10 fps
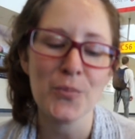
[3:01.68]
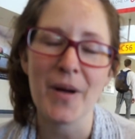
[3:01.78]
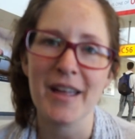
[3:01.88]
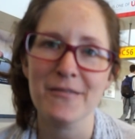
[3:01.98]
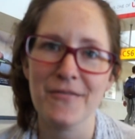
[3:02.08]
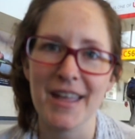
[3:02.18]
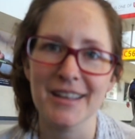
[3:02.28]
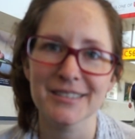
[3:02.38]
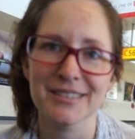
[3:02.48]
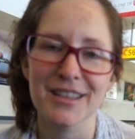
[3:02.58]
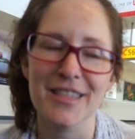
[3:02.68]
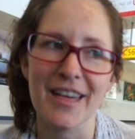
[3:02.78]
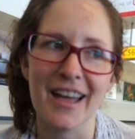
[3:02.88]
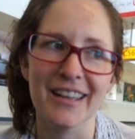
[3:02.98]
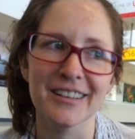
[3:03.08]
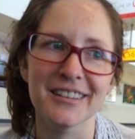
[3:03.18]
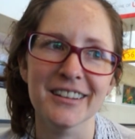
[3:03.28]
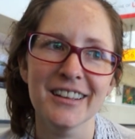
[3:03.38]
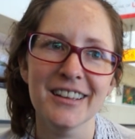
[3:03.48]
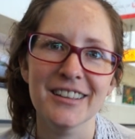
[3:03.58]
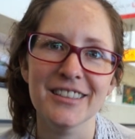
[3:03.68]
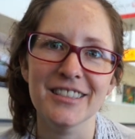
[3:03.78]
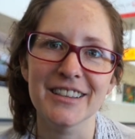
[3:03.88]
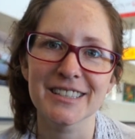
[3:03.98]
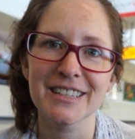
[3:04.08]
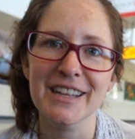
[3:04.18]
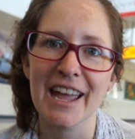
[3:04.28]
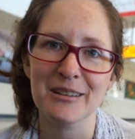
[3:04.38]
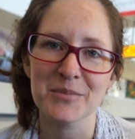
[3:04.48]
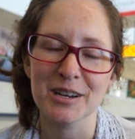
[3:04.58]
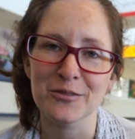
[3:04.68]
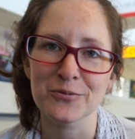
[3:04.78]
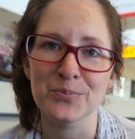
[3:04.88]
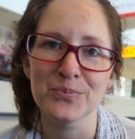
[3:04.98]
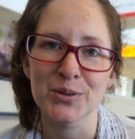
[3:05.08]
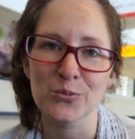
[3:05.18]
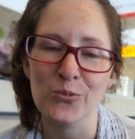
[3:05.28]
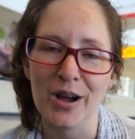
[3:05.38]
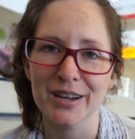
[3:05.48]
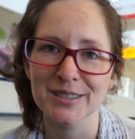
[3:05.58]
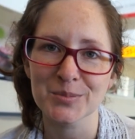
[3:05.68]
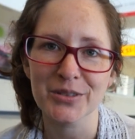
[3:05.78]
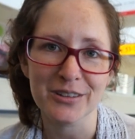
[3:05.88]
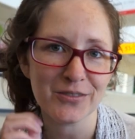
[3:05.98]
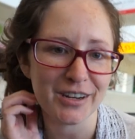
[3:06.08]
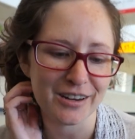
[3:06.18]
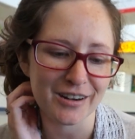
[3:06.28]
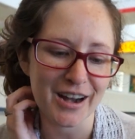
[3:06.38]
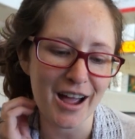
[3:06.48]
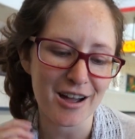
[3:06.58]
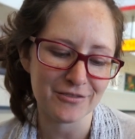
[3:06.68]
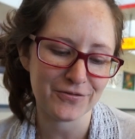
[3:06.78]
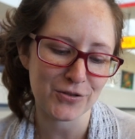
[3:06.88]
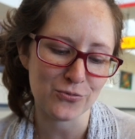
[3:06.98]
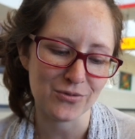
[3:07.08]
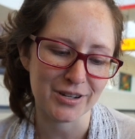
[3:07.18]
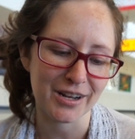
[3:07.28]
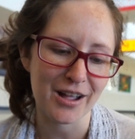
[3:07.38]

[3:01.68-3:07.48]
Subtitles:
my fate that this game that I've been wanting to play for a year and a half would